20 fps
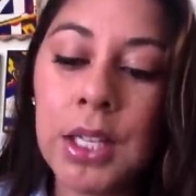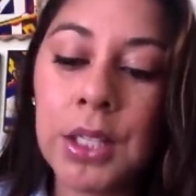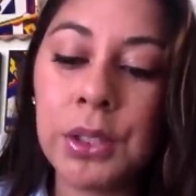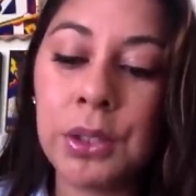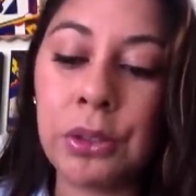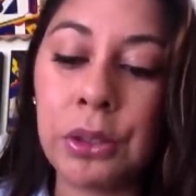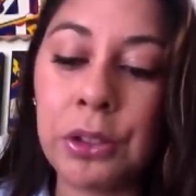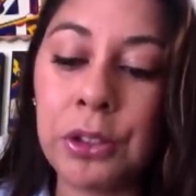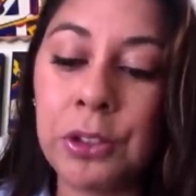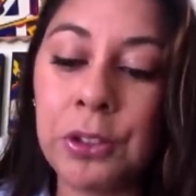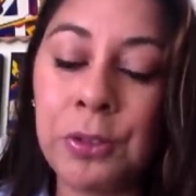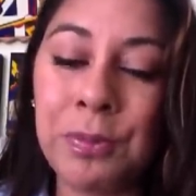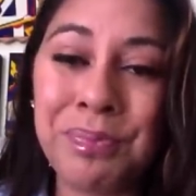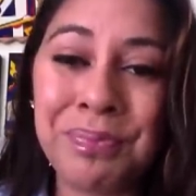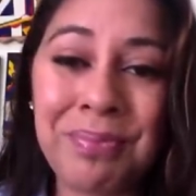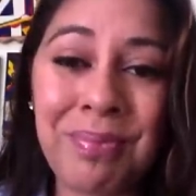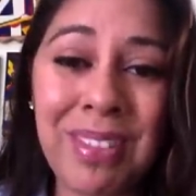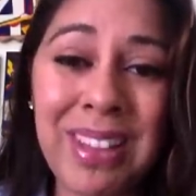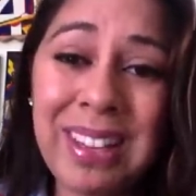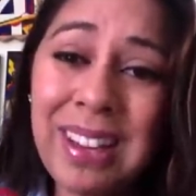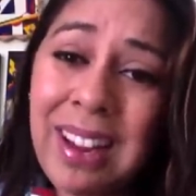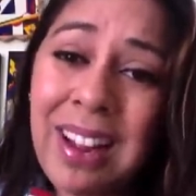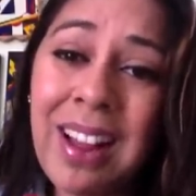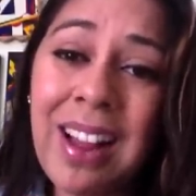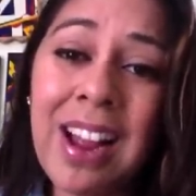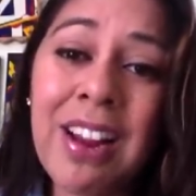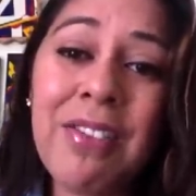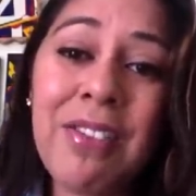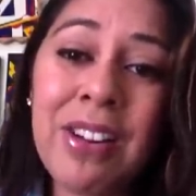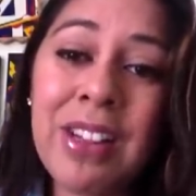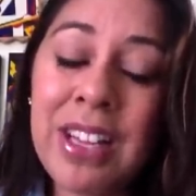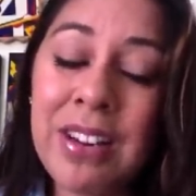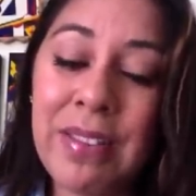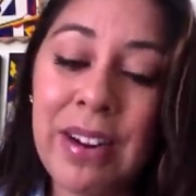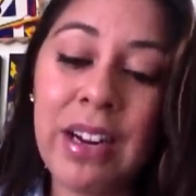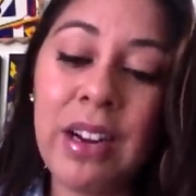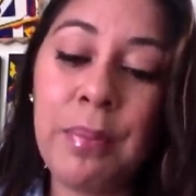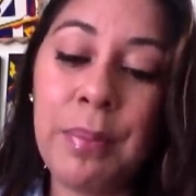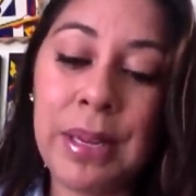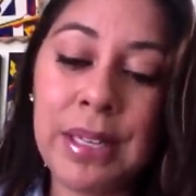So yeah, I really
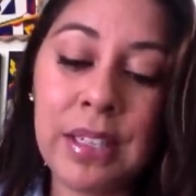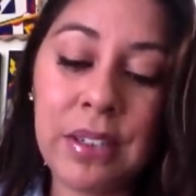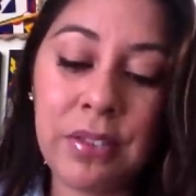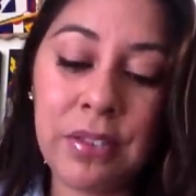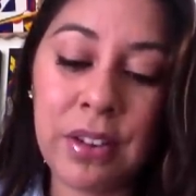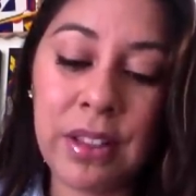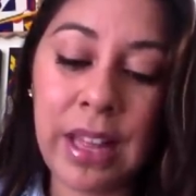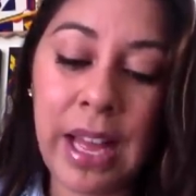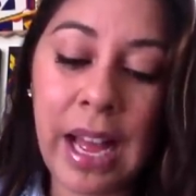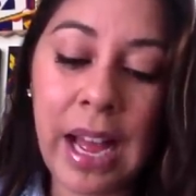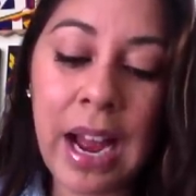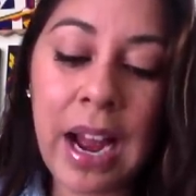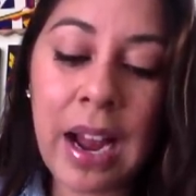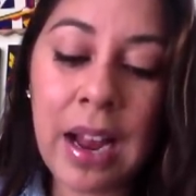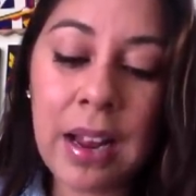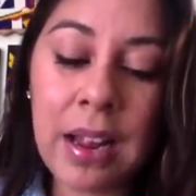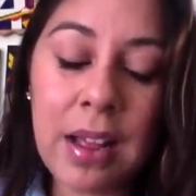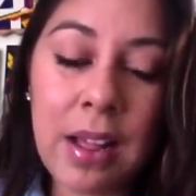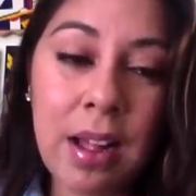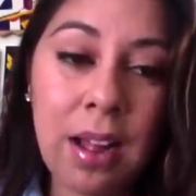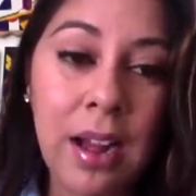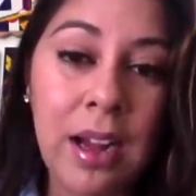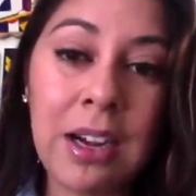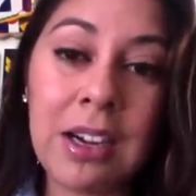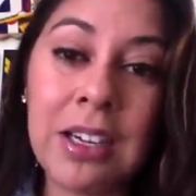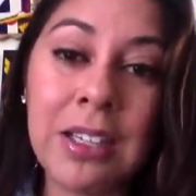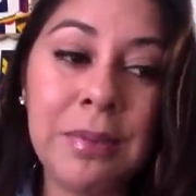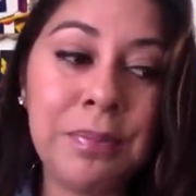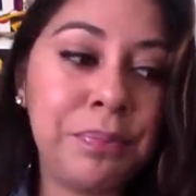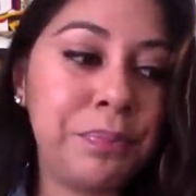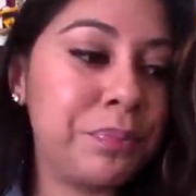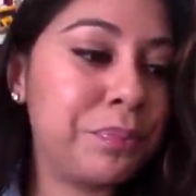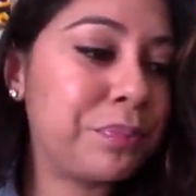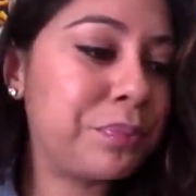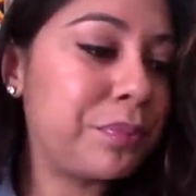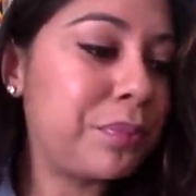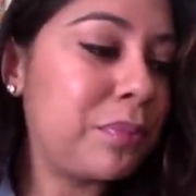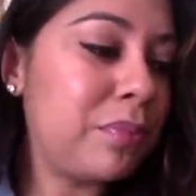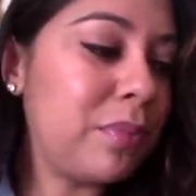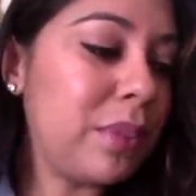recommend it for that.
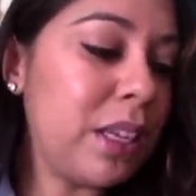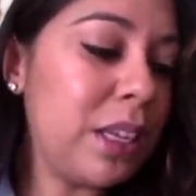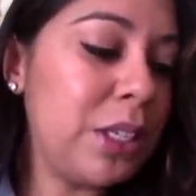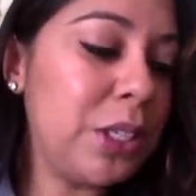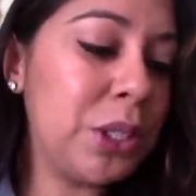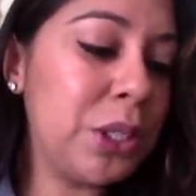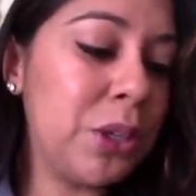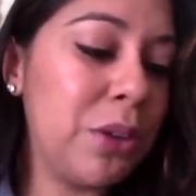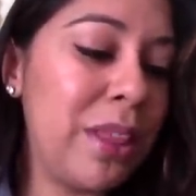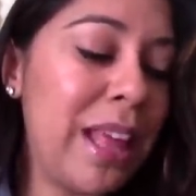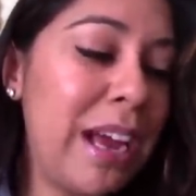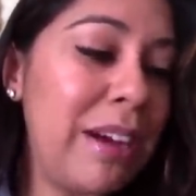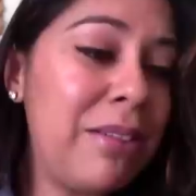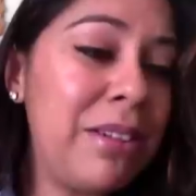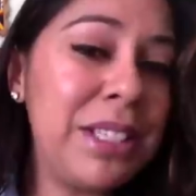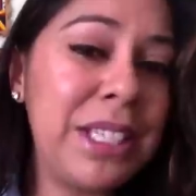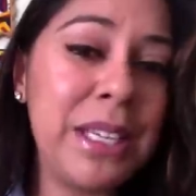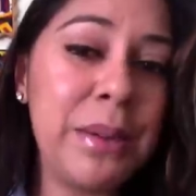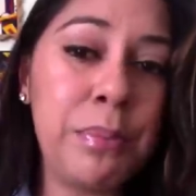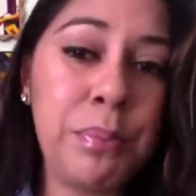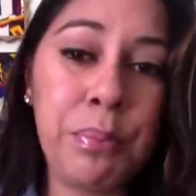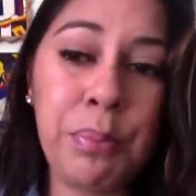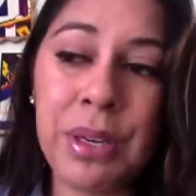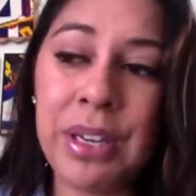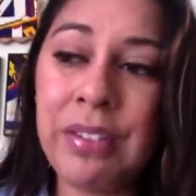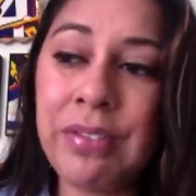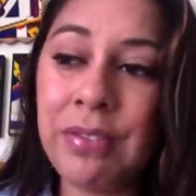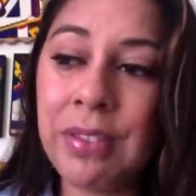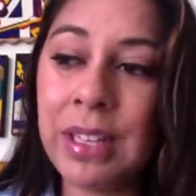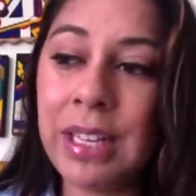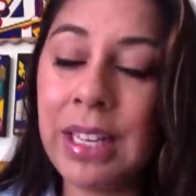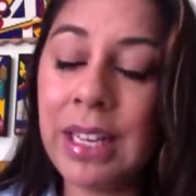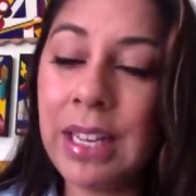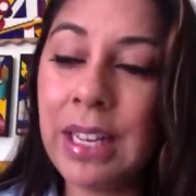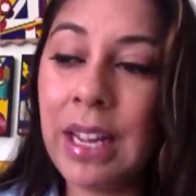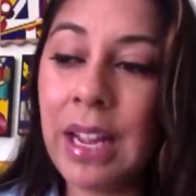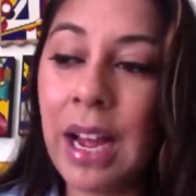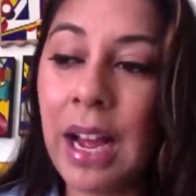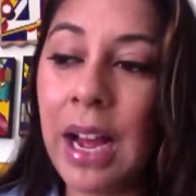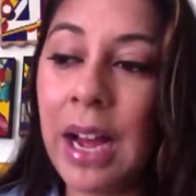So that was it briefly.